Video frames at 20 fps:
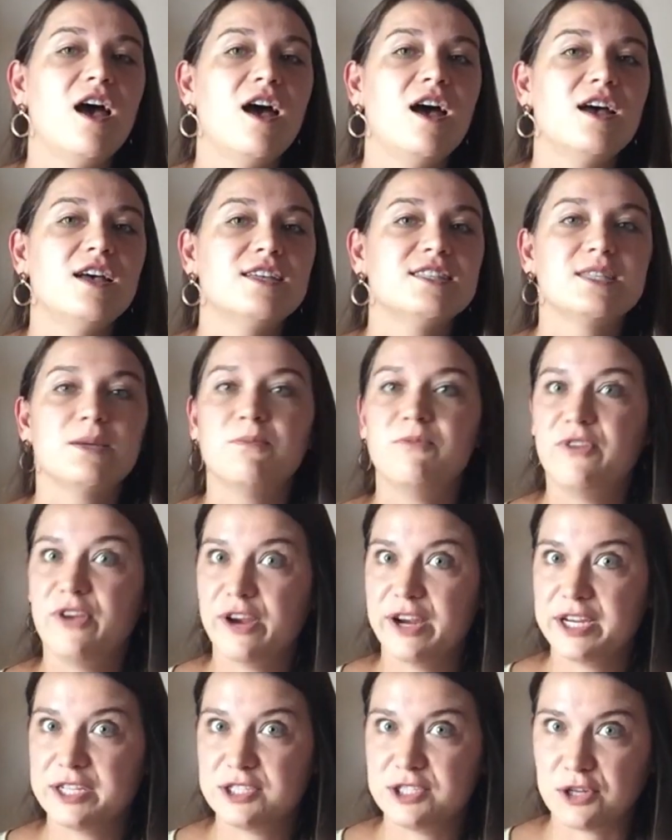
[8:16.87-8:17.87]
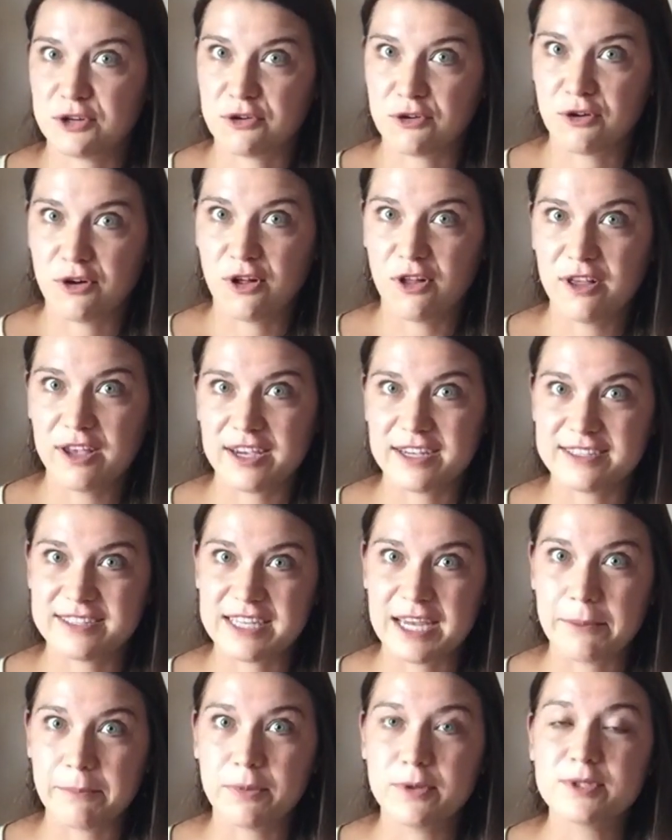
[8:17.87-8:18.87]
some very general
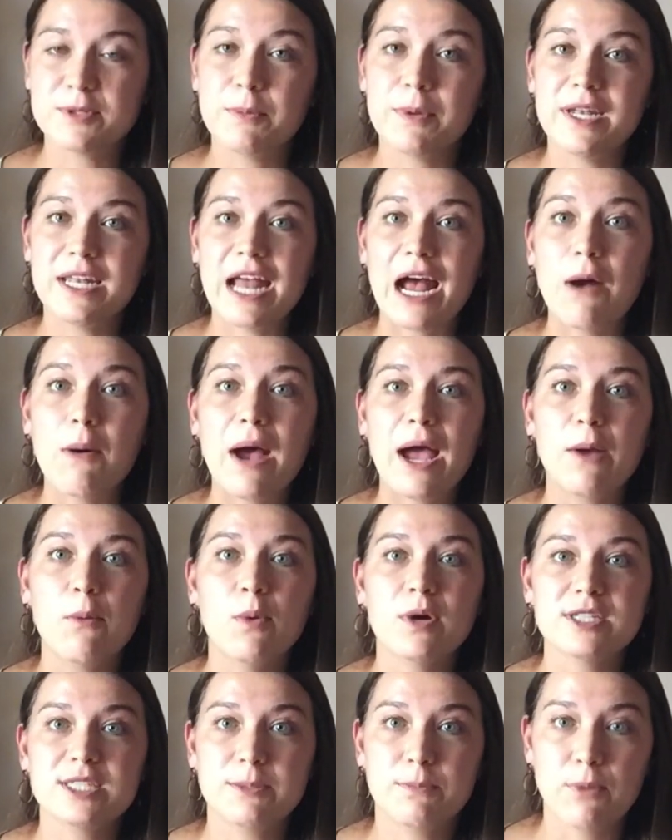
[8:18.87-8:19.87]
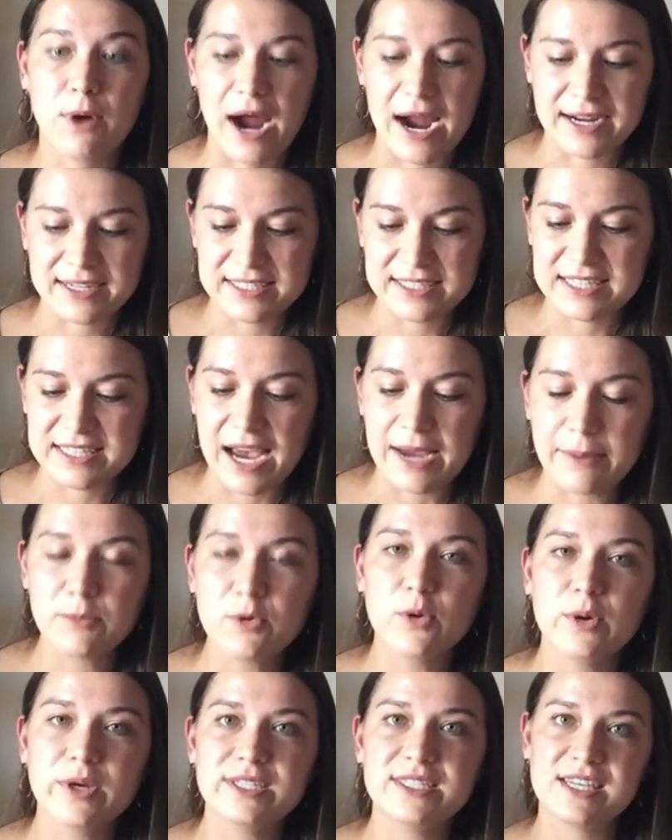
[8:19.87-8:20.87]
examples, but now I want to practice. I'm
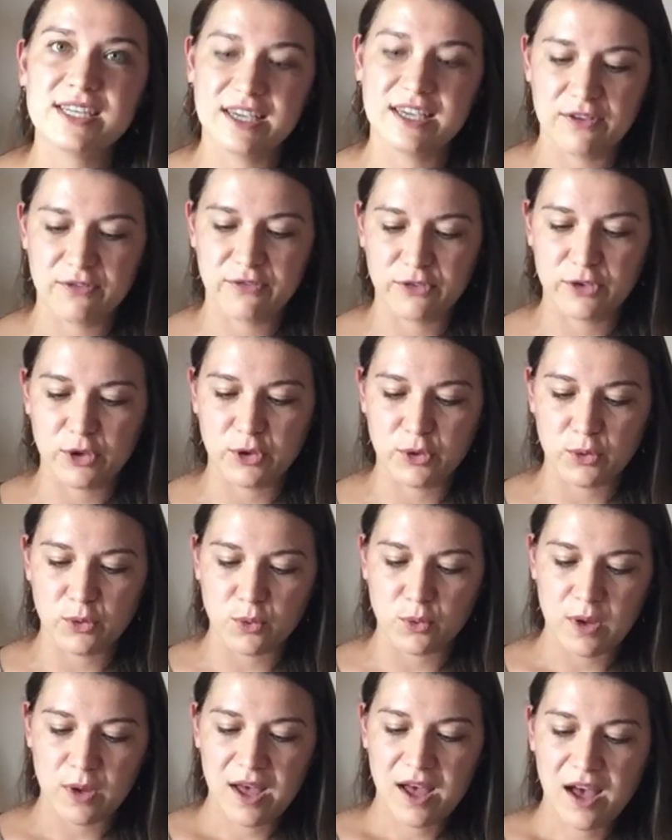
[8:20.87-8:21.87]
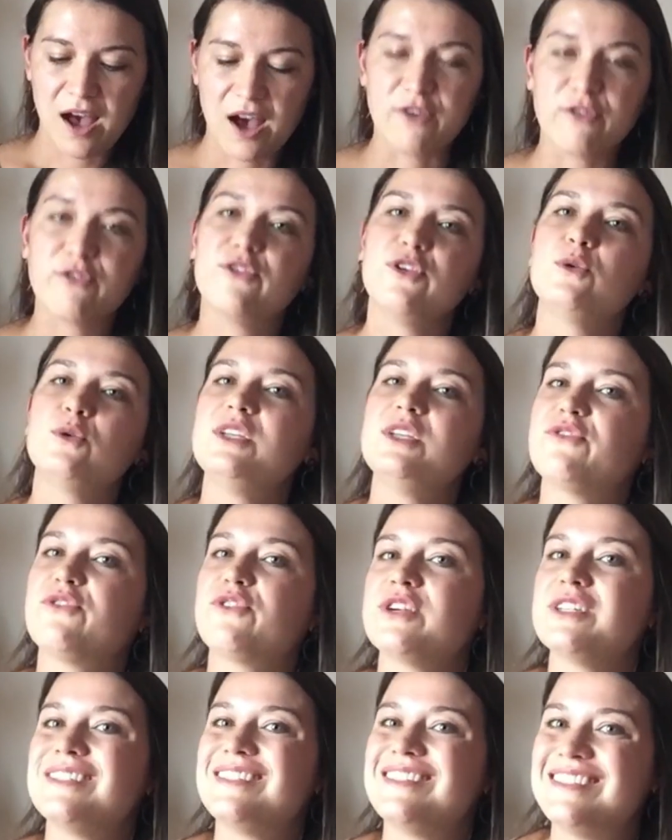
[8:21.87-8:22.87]
going to give you a few
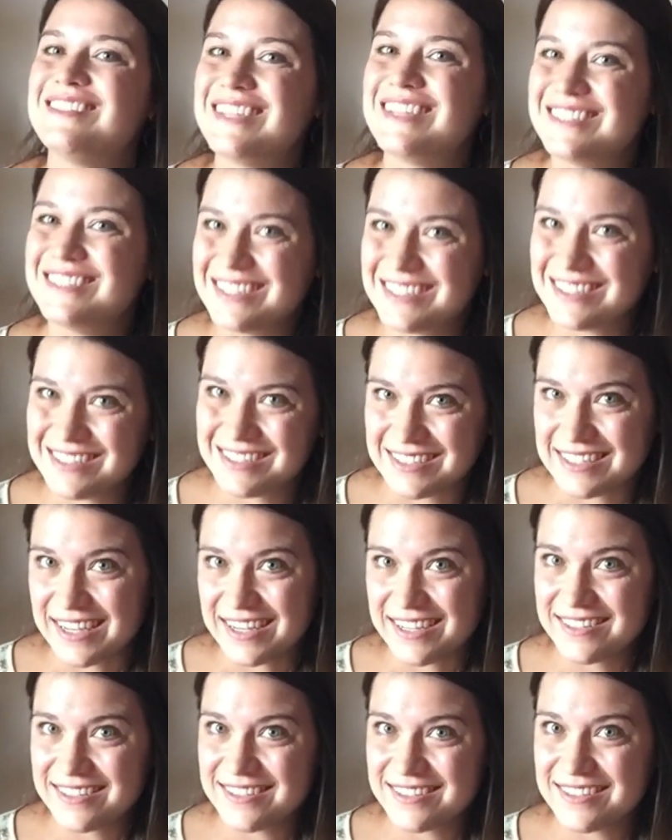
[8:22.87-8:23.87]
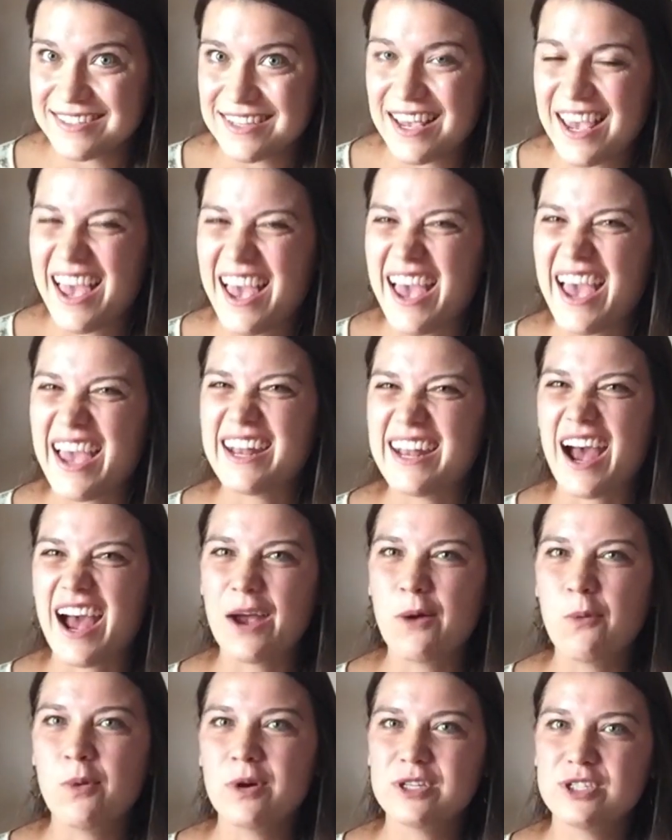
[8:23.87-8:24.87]
different sentences, and
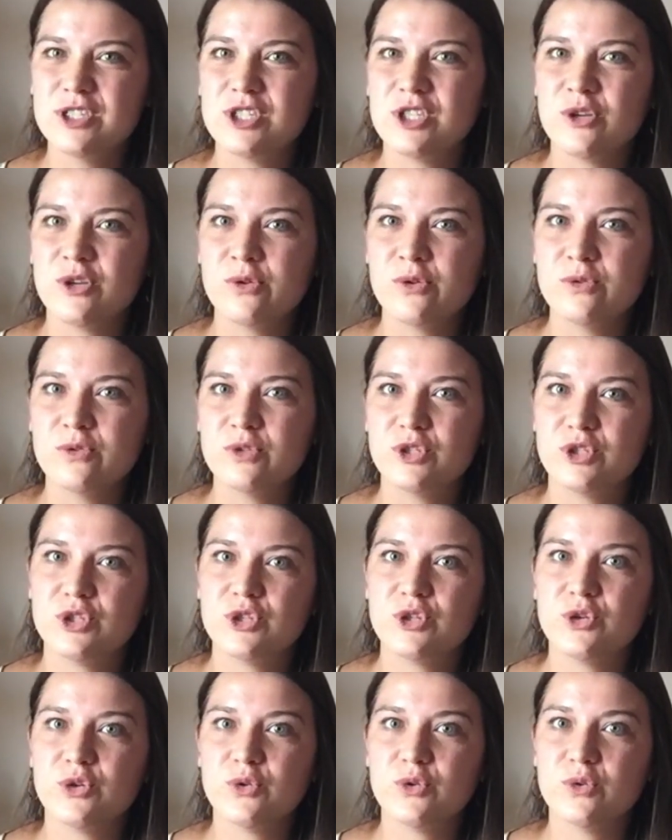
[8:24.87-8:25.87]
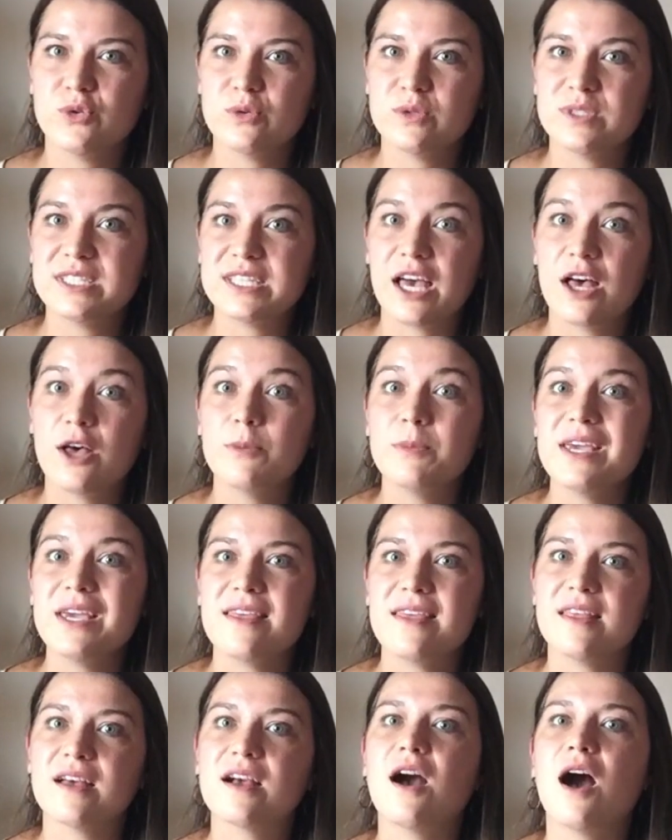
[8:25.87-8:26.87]
I want you to tell me
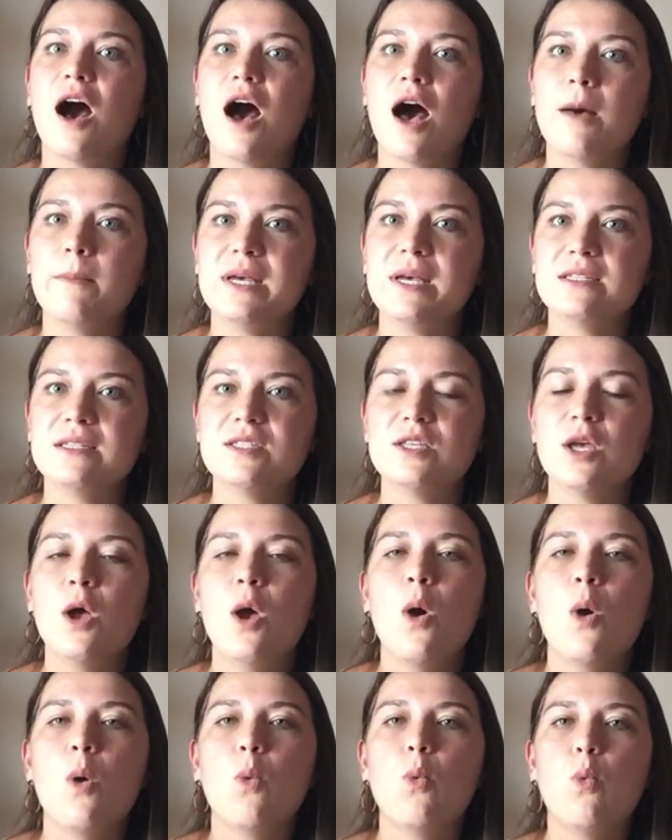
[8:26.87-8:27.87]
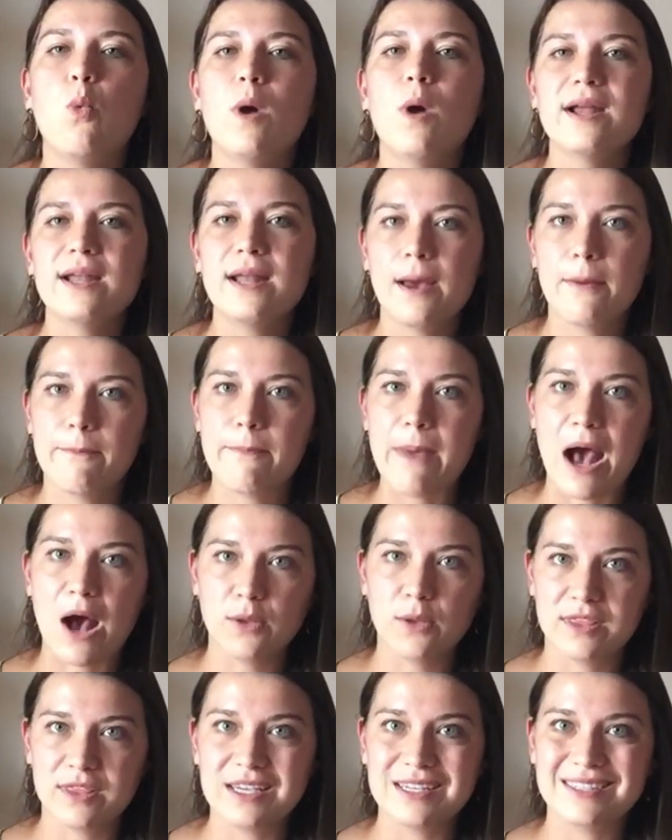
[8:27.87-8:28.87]
in the comments what
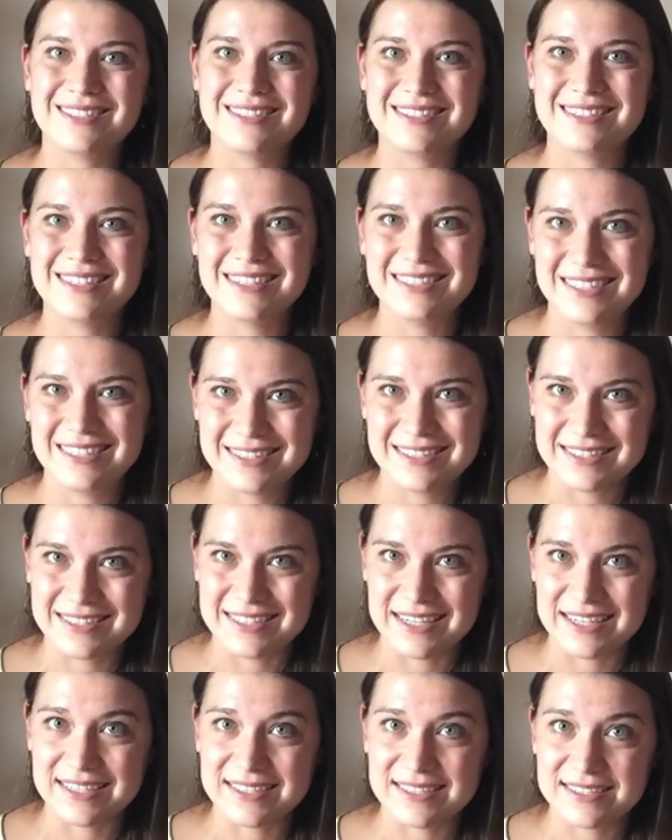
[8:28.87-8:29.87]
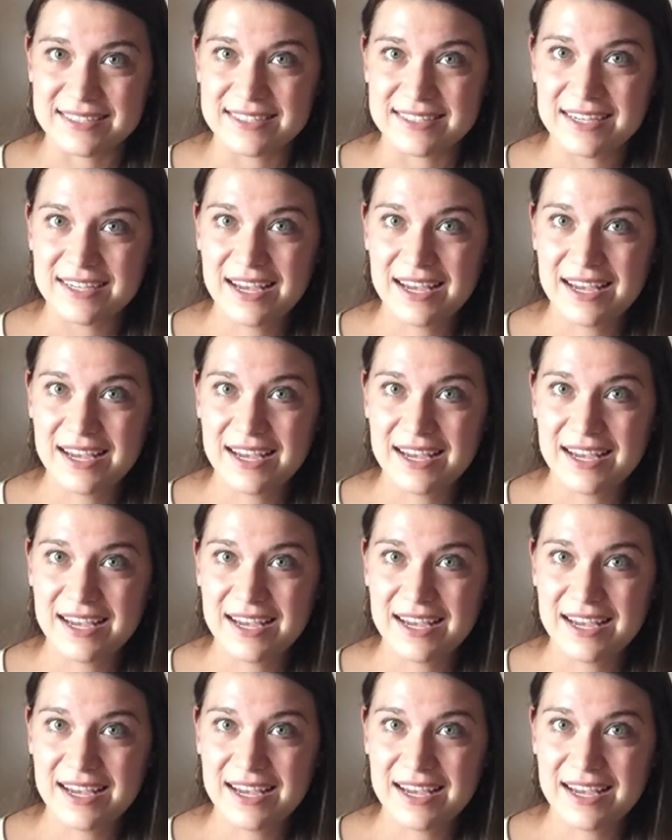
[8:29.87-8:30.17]
about these sentences